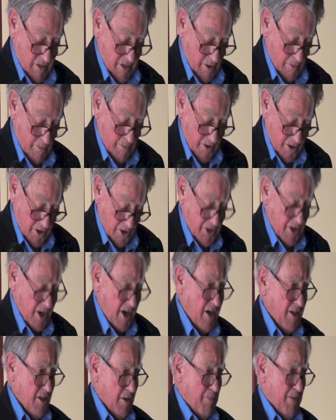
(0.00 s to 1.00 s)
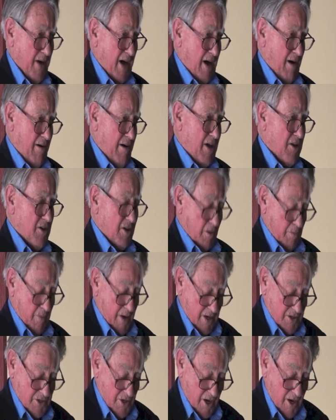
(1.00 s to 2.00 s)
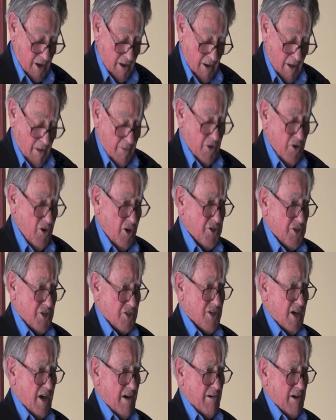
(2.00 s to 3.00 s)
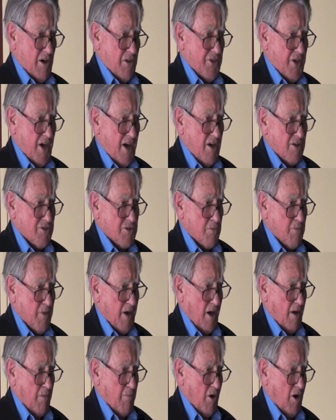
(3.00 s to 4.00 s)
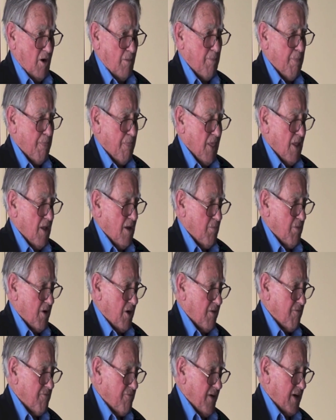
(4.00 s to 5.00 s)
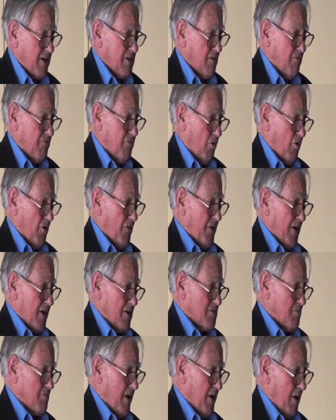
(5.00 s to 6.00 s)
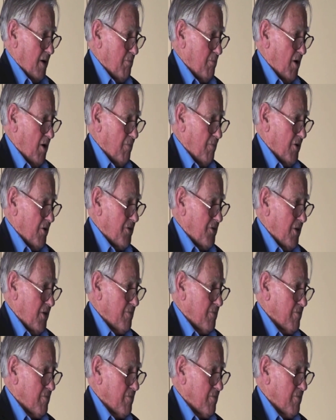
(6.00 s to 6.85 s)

the ability and the power and the capacity to not just carry a thousand pound bomb, but in fact the 4,000 pound bomb that,